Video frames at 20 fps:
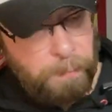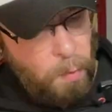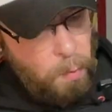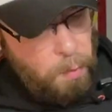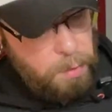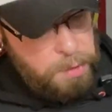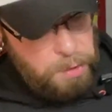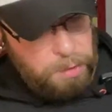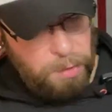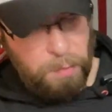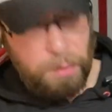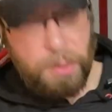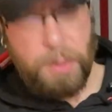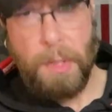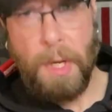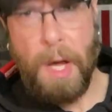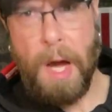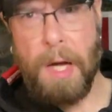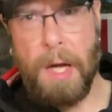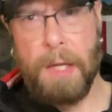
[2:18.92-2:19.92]
What you do is
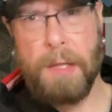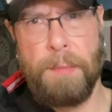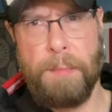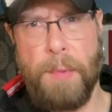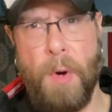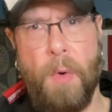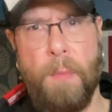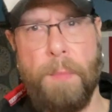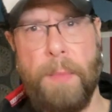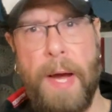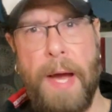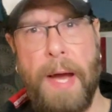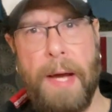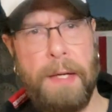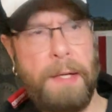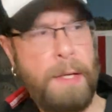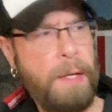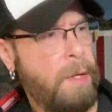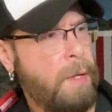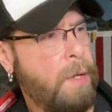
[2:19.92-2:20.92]
you lock the bolt
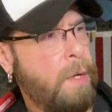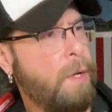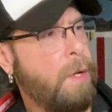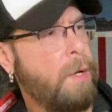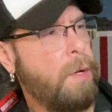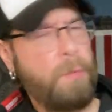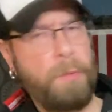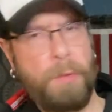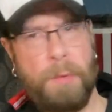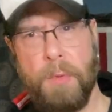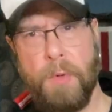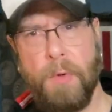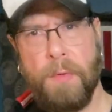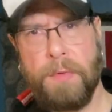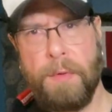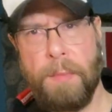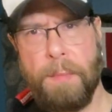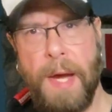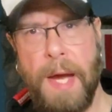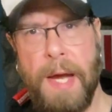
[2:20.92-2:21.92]
back,
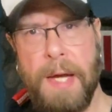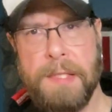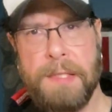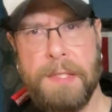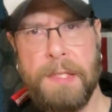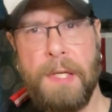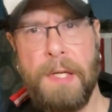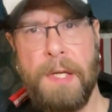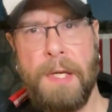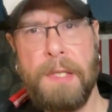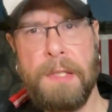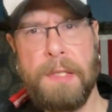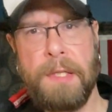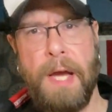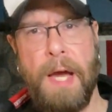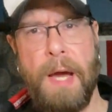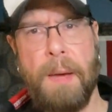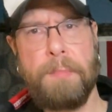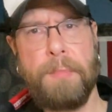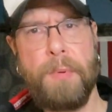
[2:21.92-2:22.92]
remove the magazine end
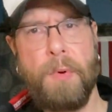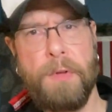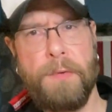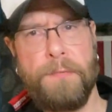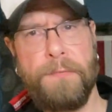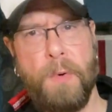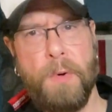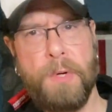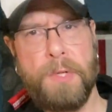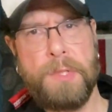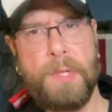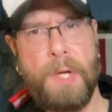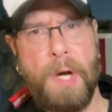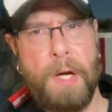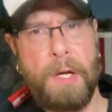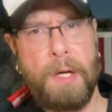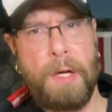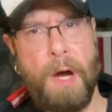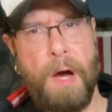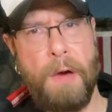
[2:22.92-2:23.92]
cap, pull the
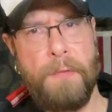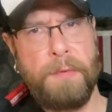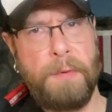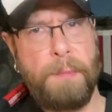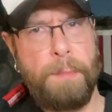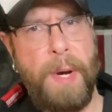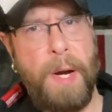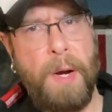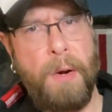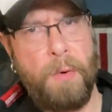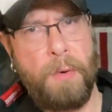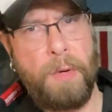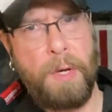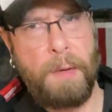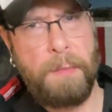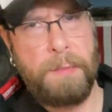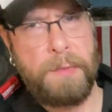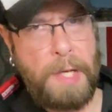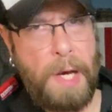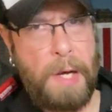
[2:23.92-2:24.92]
forestock off, and the barrel
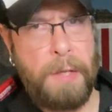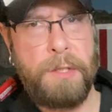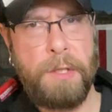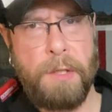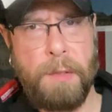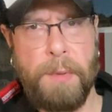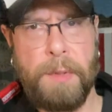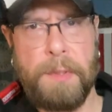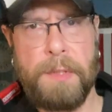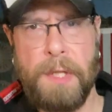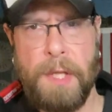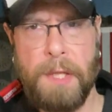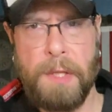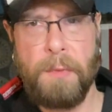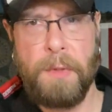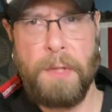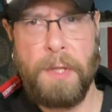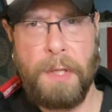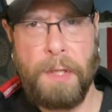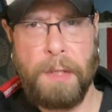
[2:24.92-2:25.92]
comes out and you can put the other
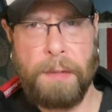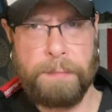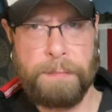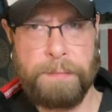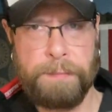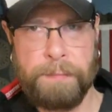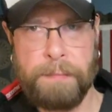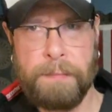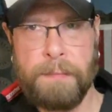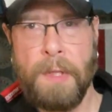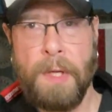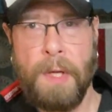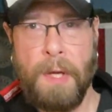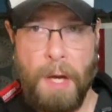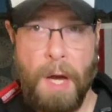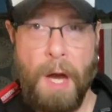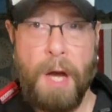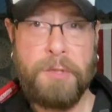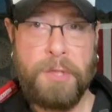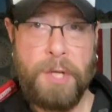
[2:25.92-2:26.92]
one in.
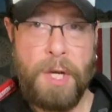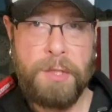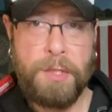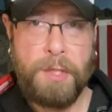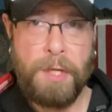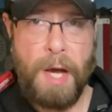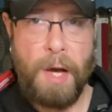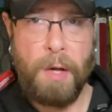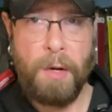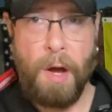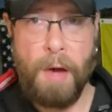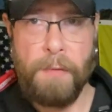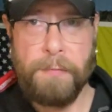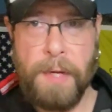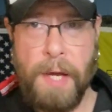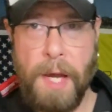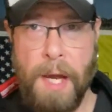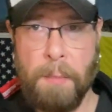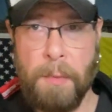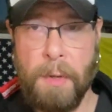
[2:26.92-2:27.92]
I'll change it out off
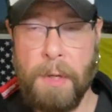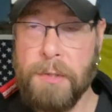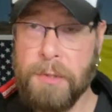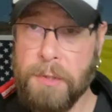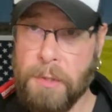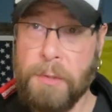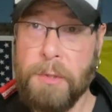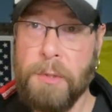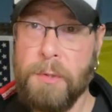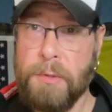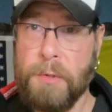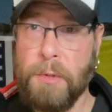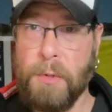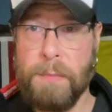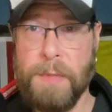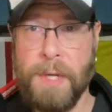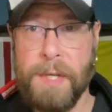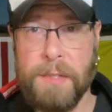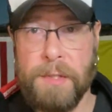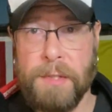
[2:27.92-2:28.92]
camera so
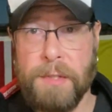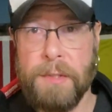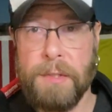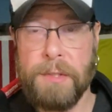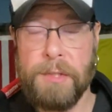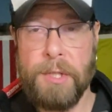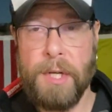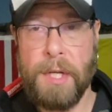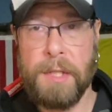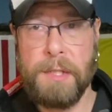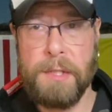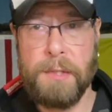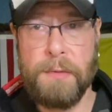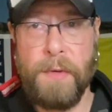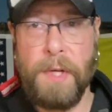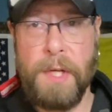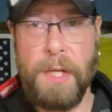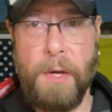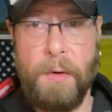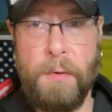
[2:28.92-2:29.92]
YouTube doesn't shut this
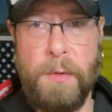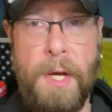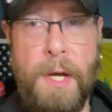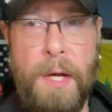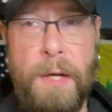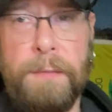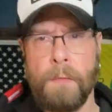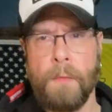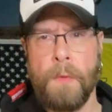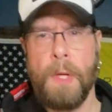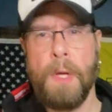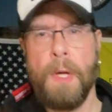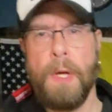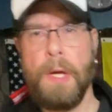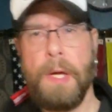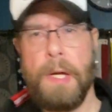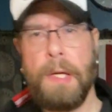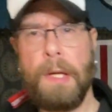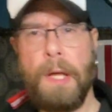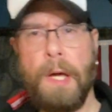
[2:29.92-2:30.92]
video down.
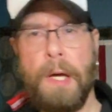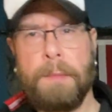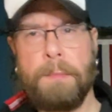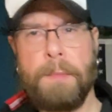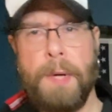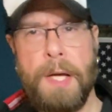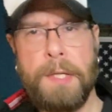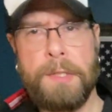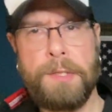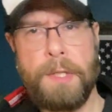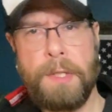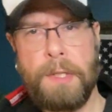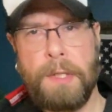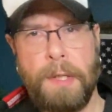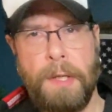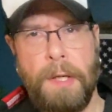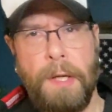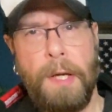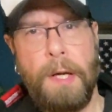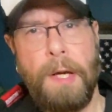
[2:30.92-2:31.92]
And like magic,
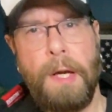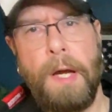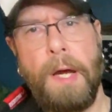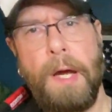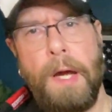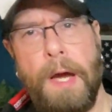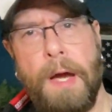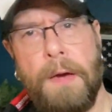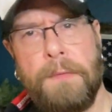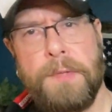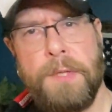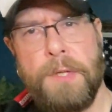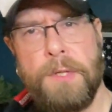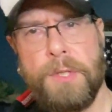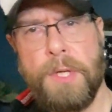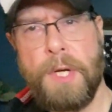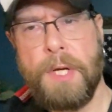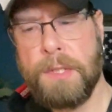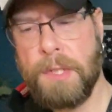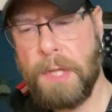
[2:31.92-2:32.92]
after you
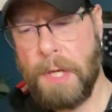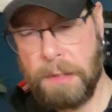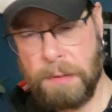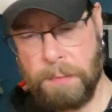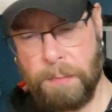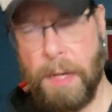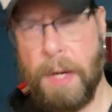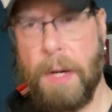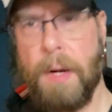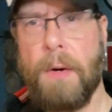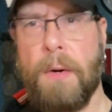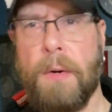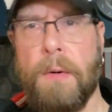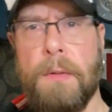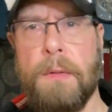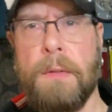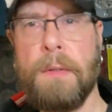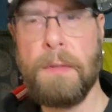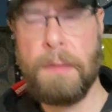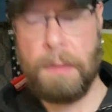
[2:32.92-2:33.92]
change out the barrel,